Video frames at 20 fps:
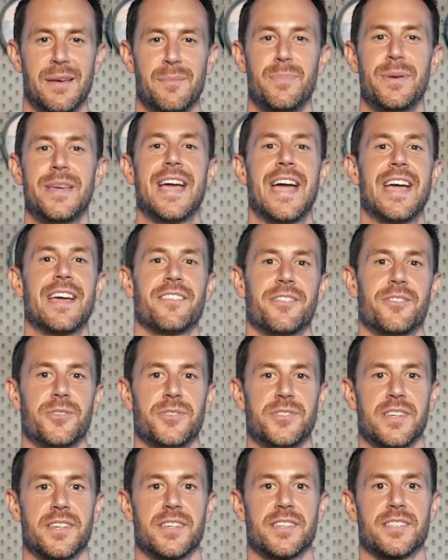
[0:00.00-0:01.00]
PA
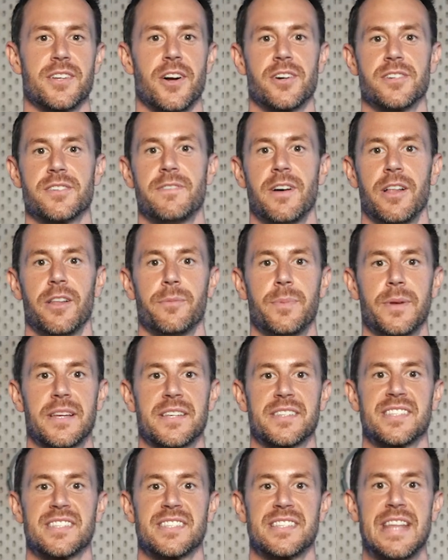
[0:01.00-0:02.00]
enthusiasts are developing
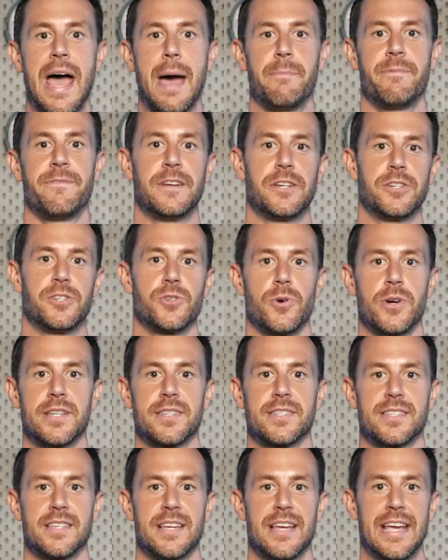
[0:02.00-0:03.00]
snap-fit
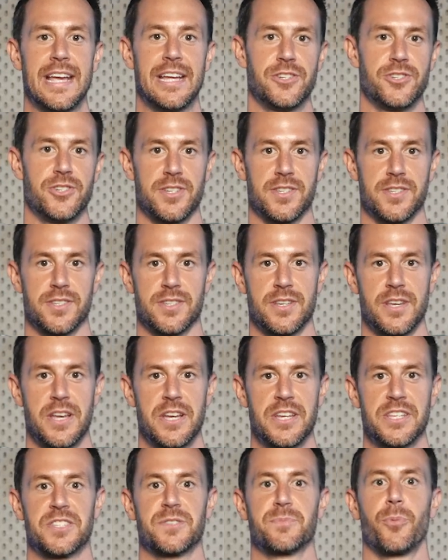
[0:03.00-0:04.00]
joints, hinges,
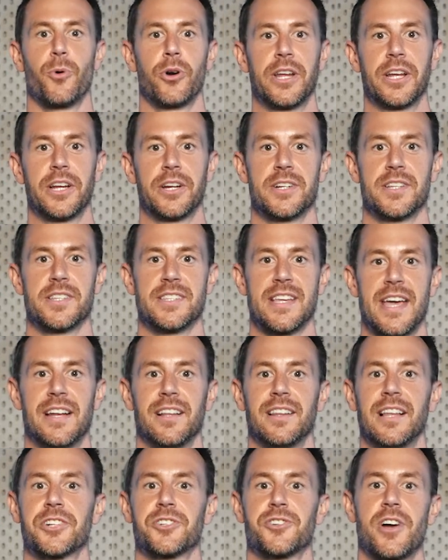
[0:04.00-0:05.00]
sporting goods, and
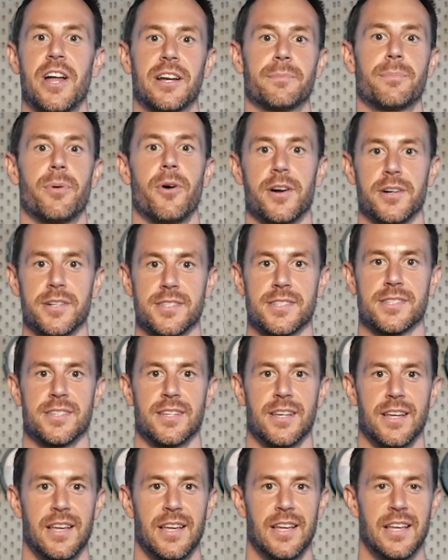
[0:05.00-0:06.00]
electronic parts.
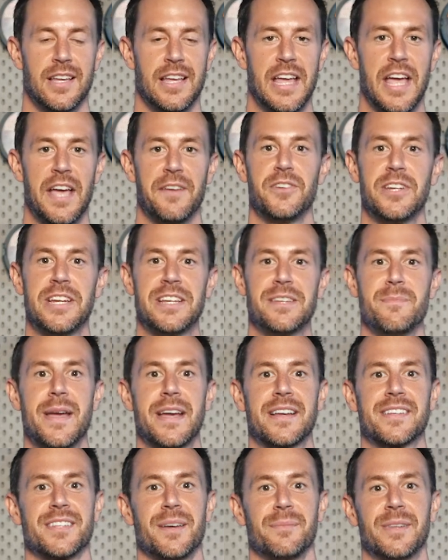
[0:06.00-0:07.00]
If you need to
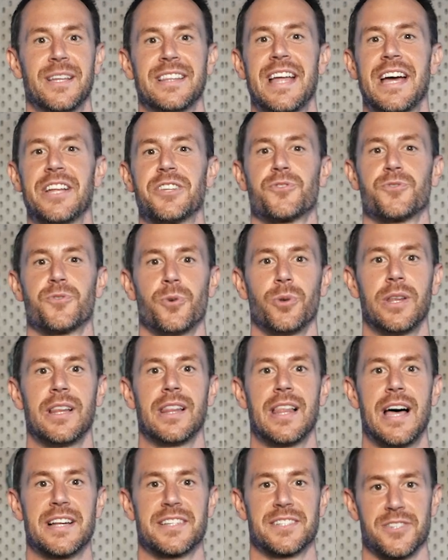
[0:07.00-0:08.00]
make something that truly
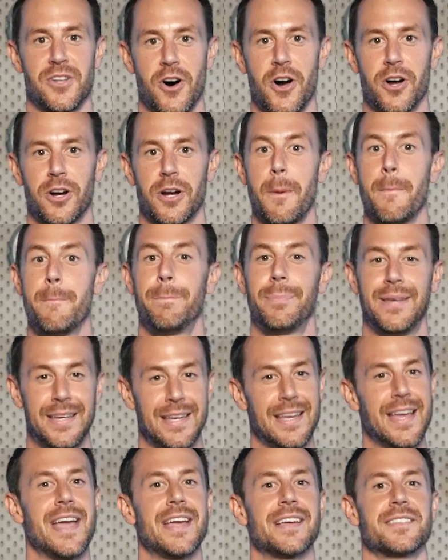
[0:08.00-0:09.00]
lasts long,
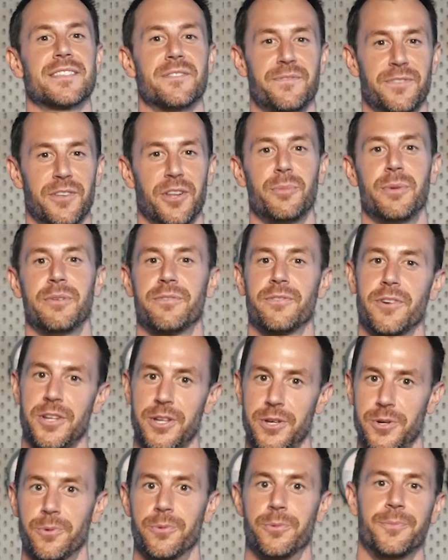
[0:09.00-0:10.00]
PA is the filament for
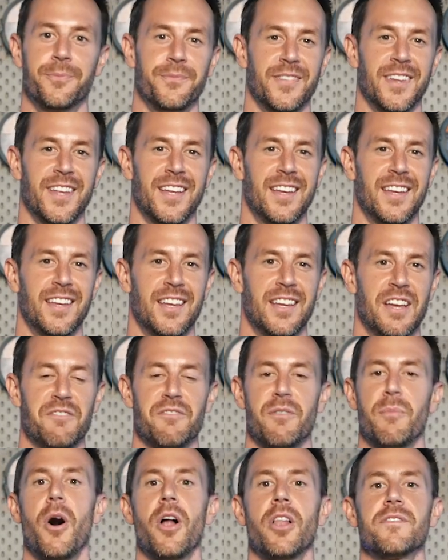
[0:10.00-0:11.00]
you.
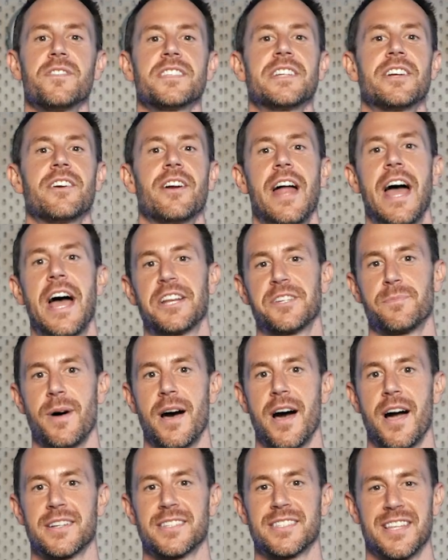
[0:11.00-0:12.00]
From all of us here at
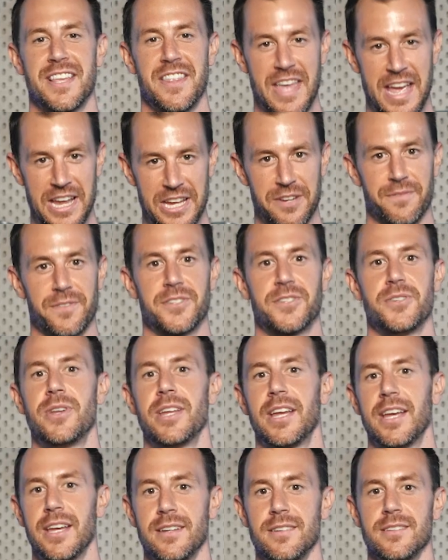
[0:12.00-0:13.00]
Hatchbox, thank you for
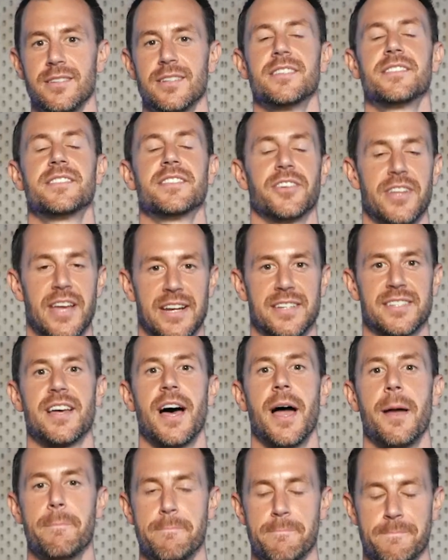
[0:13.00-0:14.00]
tuning in. Until next
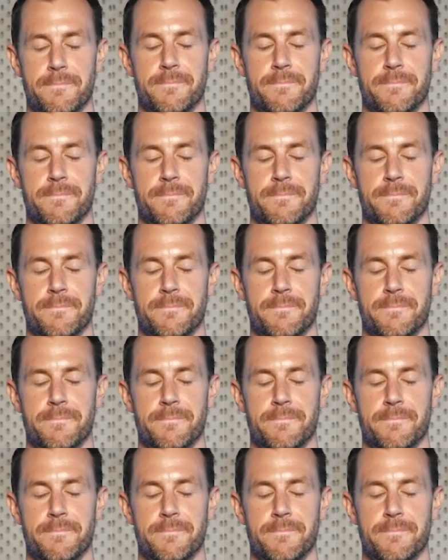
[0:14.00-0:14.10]
time.